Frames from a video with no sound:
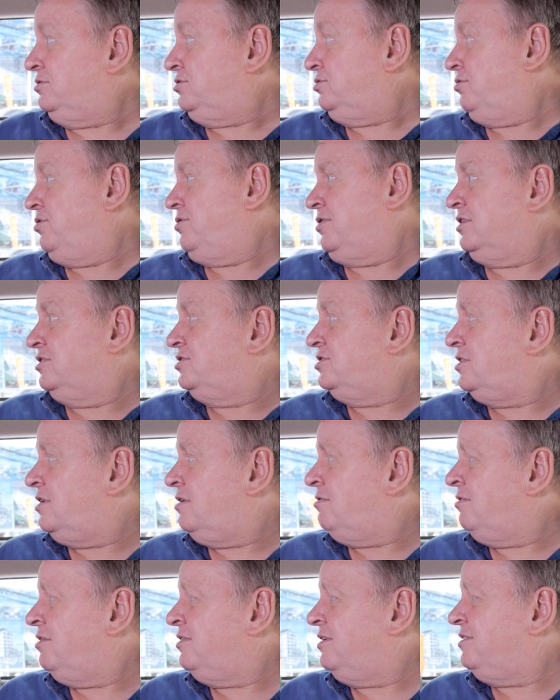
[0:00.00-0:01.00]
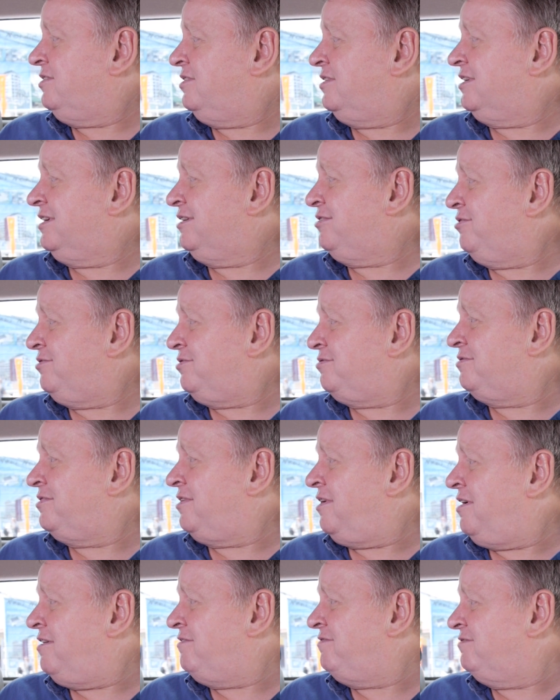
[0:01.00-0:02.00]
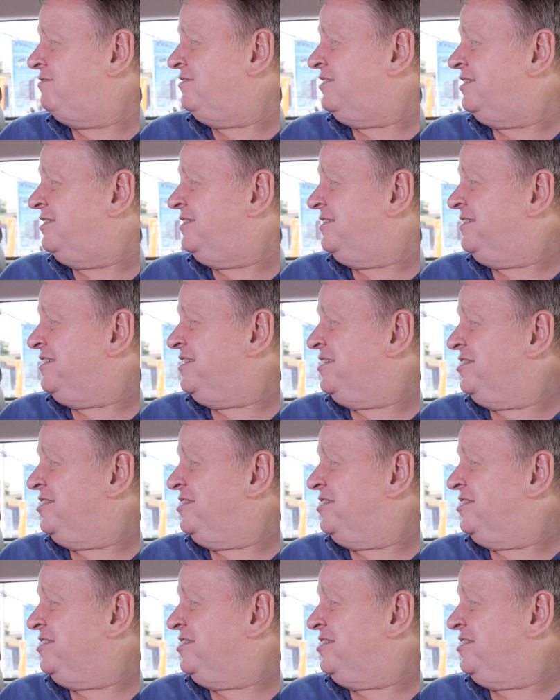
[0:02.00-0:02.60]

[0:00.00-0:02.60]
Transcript: he do you think so? I don't think he got through half of it.